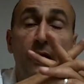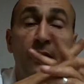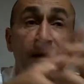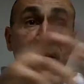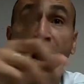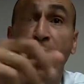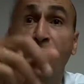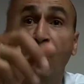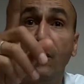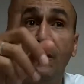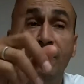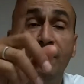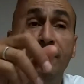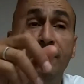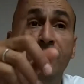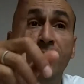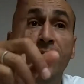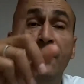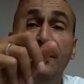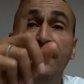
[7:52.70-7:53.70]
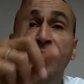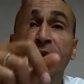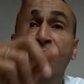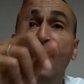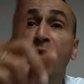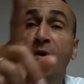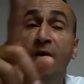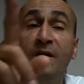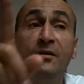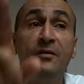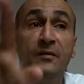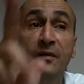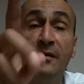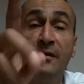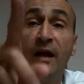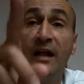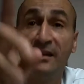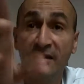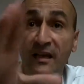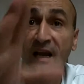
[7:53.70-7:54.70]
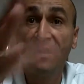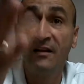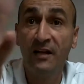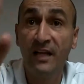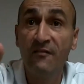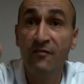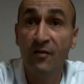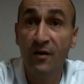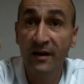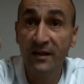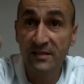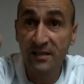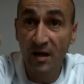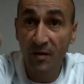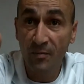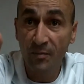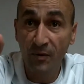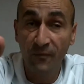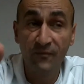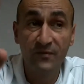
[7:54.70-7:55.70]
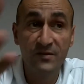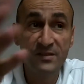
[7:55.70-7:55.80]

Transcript: Now, I'll give you an example.